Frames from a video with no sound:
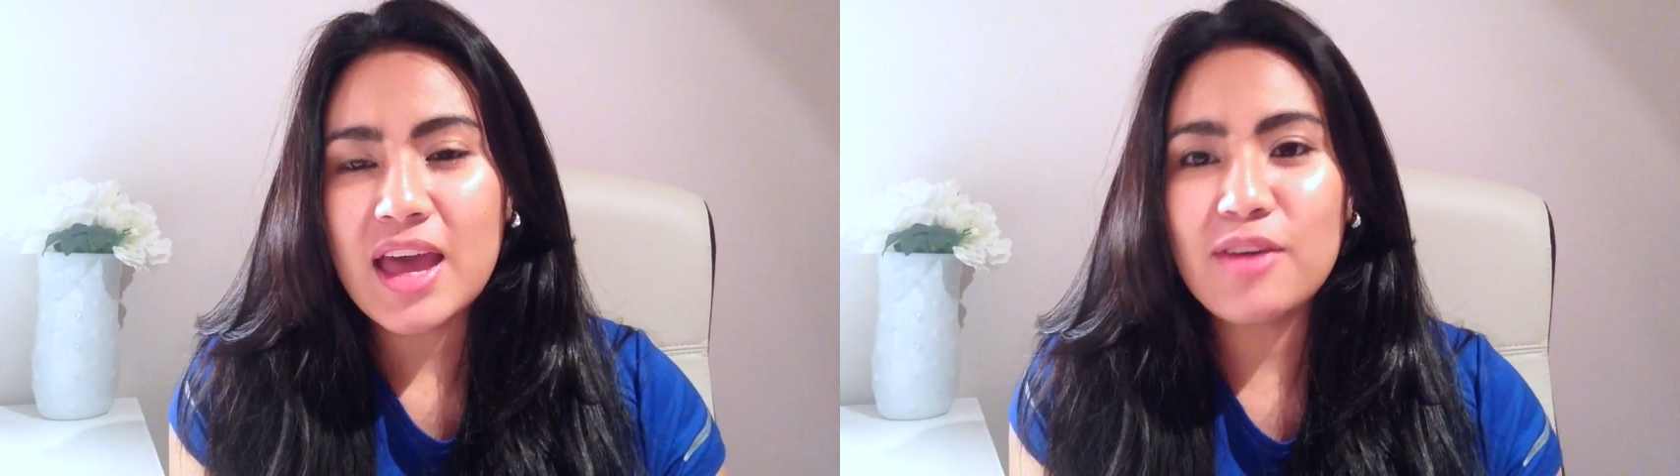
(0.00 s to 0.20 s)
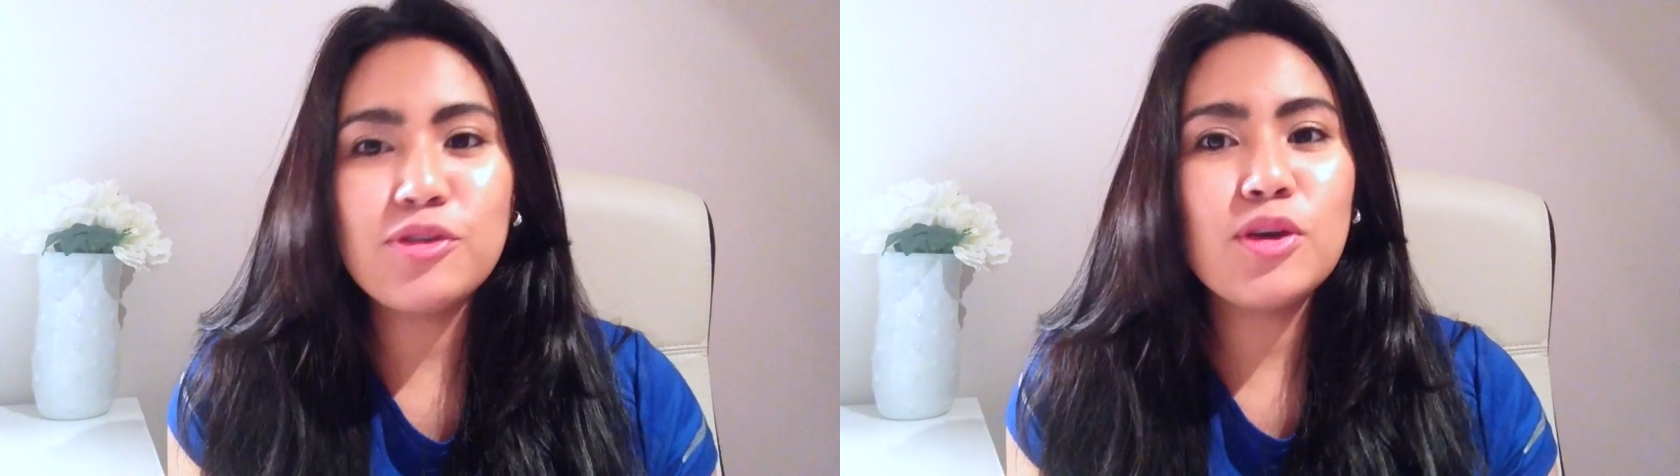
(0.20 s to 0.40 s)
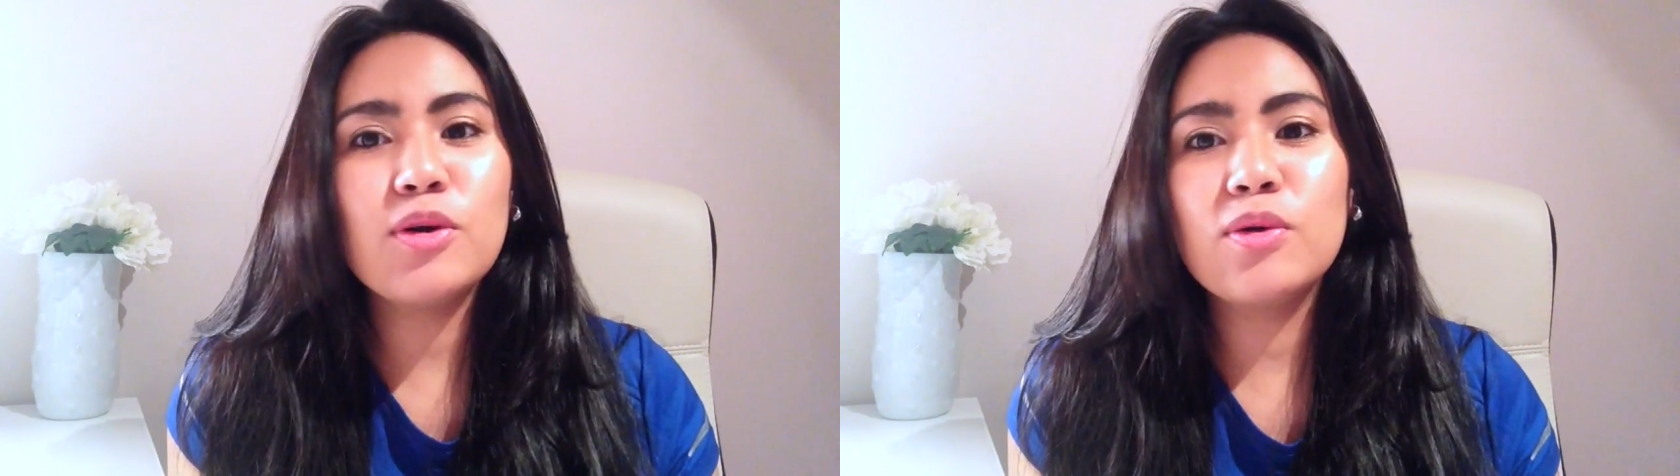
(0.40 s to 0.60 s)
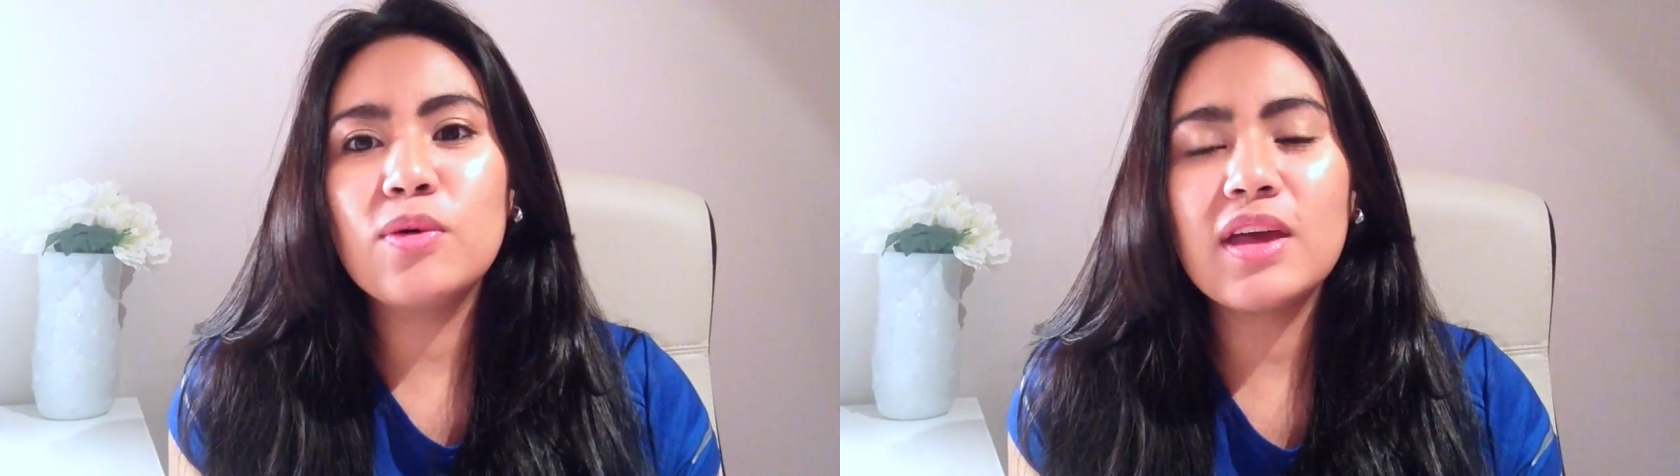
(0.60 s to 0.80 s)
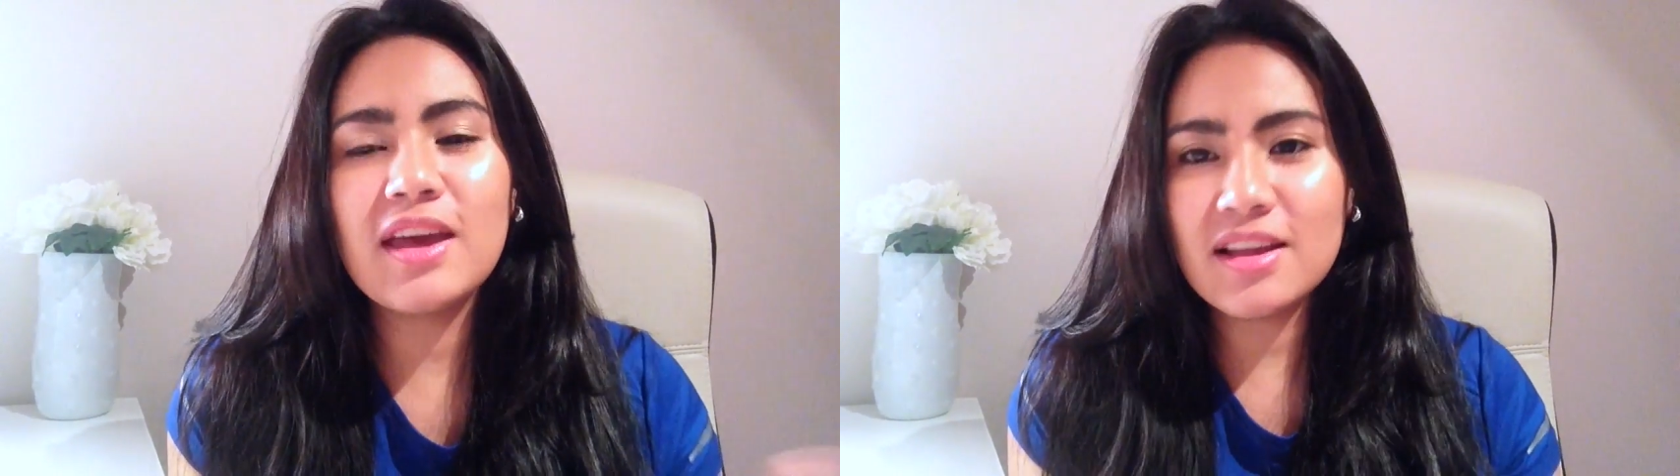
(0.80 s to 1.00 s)
if
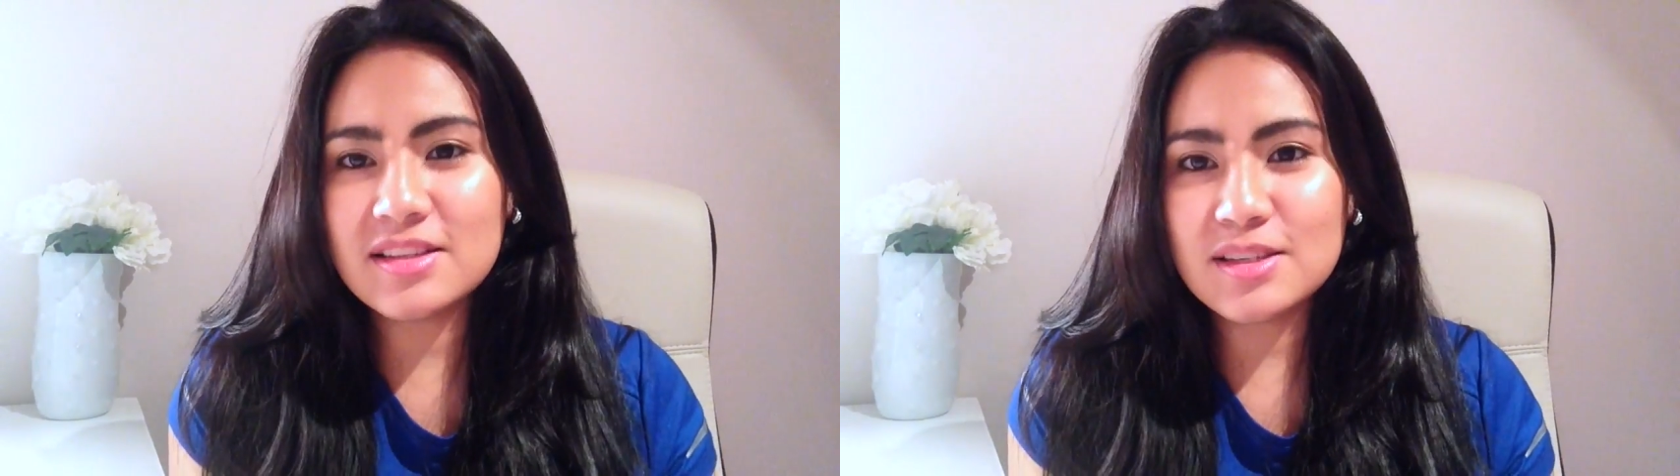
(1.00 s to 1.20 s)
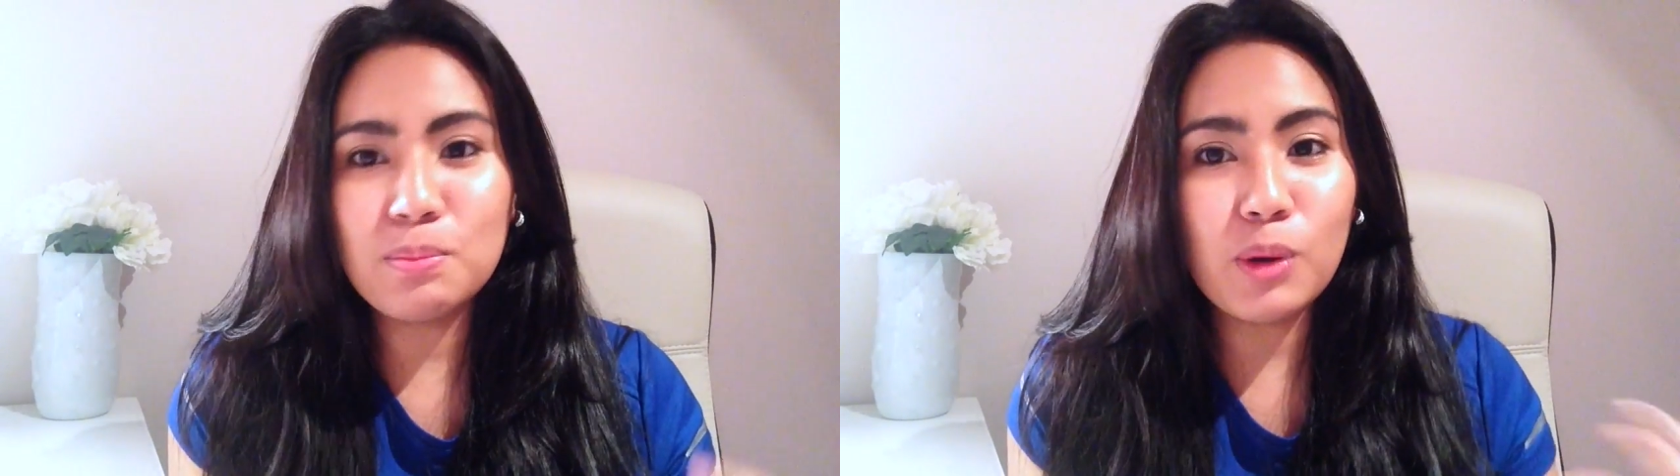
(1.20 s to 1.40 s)
you eat